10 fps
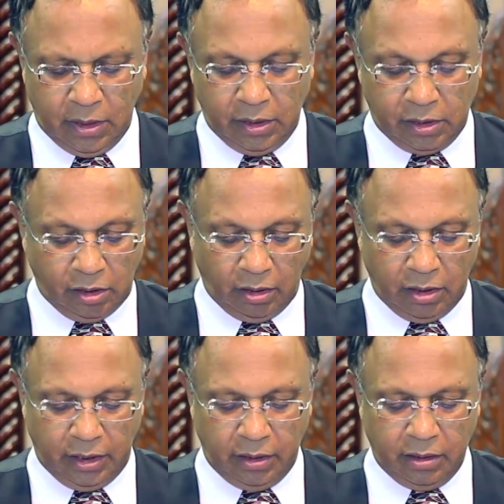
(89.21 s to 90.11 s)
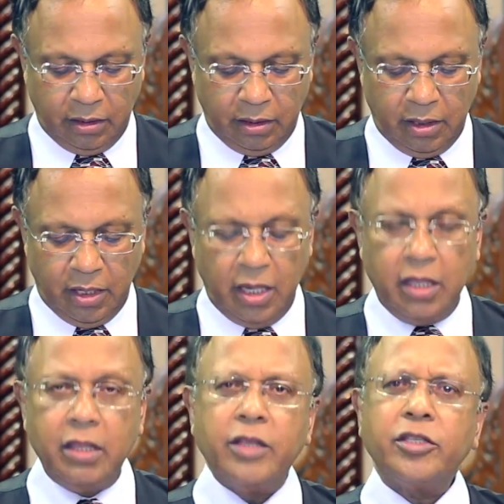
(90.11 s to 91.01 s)
Suddenly,
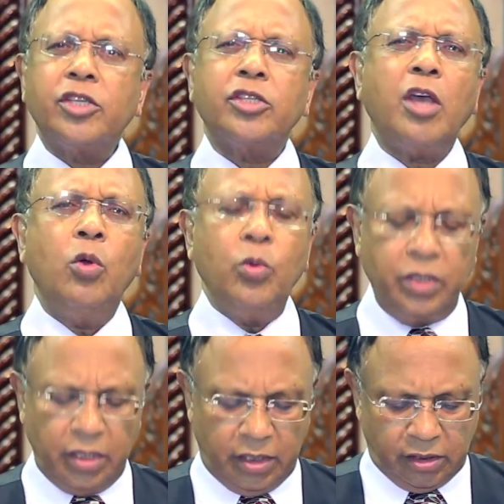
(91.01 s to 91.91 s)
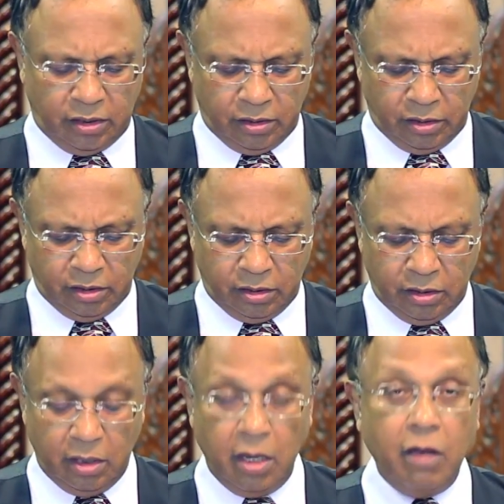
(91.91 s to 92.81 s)
there's a sound in the distance.
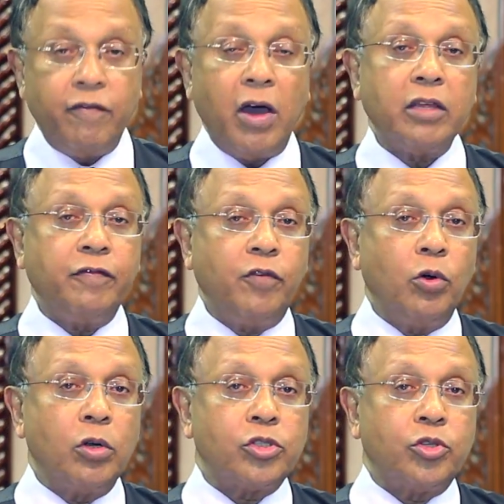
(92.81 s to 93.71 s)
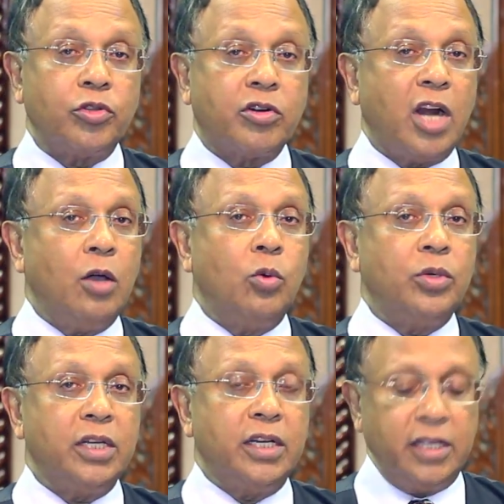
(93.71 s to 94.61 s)
Father falls to the ground
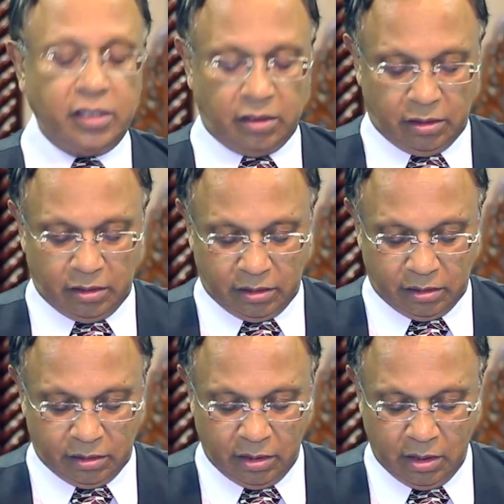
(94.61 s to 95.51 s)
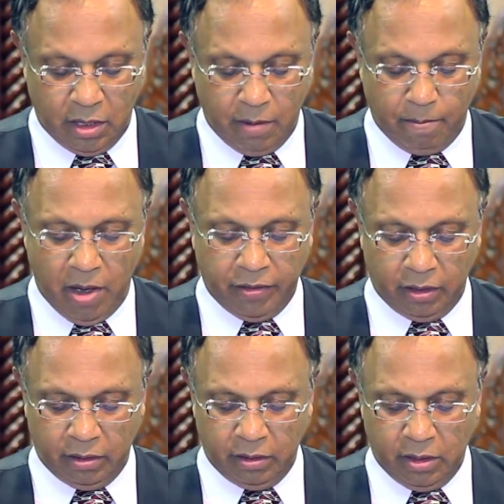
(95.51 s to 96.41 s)
in an instant. Mother
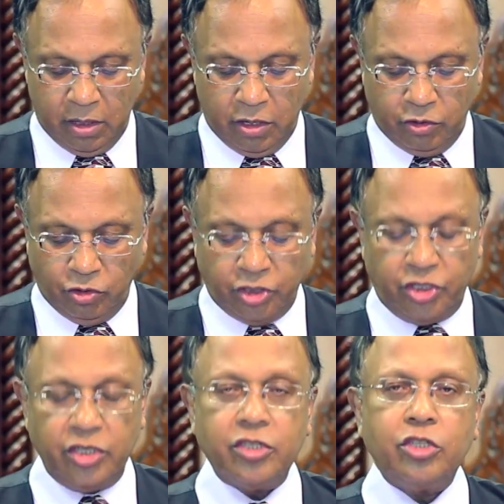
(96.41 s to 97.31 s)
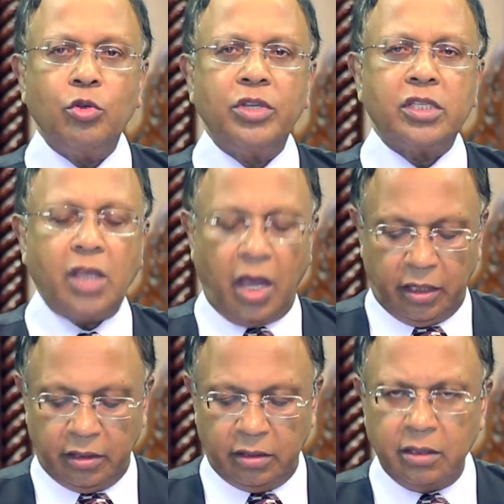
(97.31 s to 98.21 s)
rushes to his side,
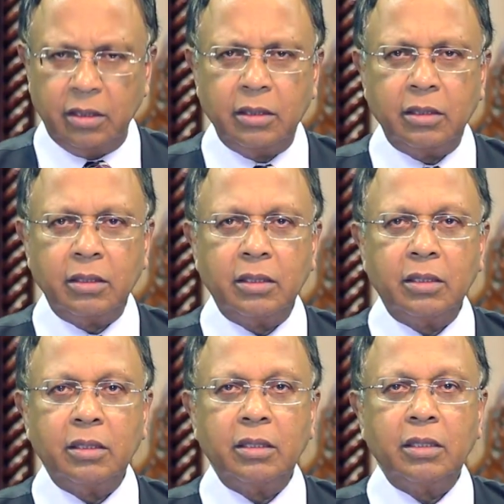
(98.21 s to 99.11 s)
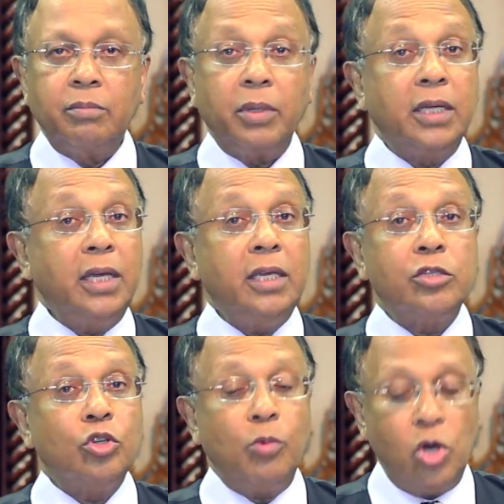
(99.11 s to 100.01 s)
but he is
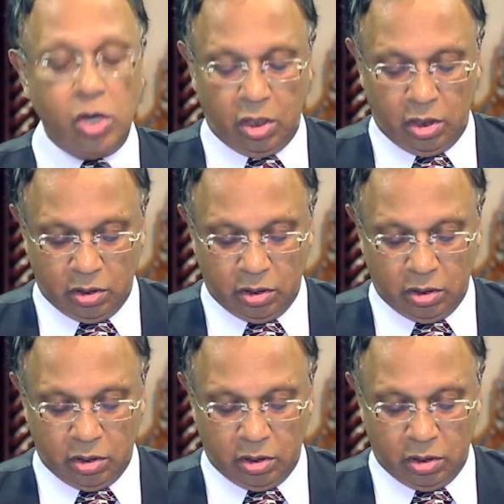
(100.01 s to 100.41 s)
no more.